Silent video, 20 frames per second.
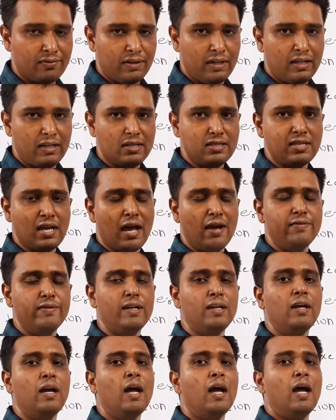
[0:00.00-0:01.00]
It is
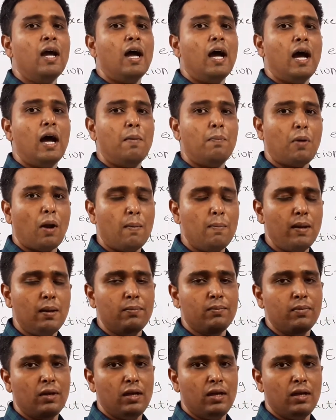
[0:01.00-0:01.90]
having a problem,